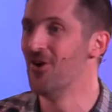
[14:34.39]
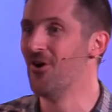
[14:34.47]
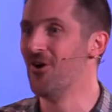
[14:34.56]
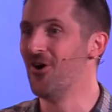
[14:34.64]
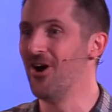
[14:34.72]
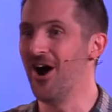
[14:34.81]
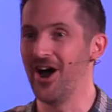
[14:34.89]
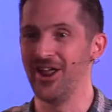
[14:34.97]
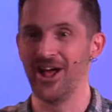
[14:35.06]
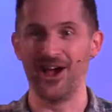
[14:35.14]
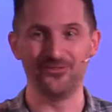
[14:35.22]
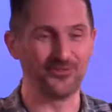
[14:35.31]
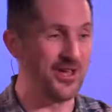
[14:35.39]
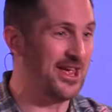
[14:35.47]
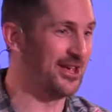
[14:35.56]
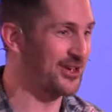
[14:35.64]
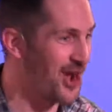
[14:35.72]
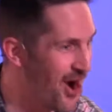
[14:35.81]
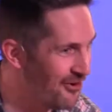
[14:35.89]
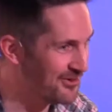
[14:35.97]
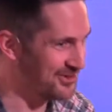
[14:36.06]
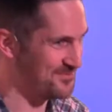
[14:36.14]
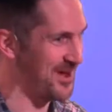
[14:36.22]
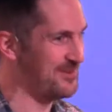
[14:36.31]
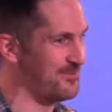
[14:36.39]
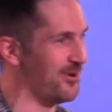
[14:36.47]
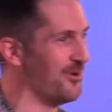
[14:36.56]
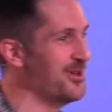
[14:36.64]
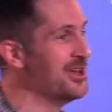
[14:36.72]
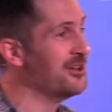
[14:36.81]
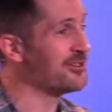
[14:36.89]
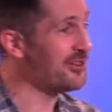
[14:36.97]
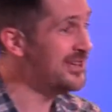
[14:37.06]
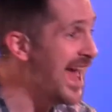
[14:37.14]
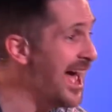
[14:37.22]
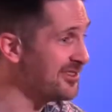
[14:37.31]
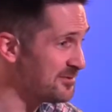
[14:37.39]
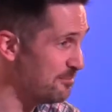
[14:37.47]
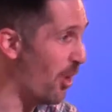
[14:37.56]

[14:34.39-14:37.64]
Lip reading: or I don't have to encourage people. So yes,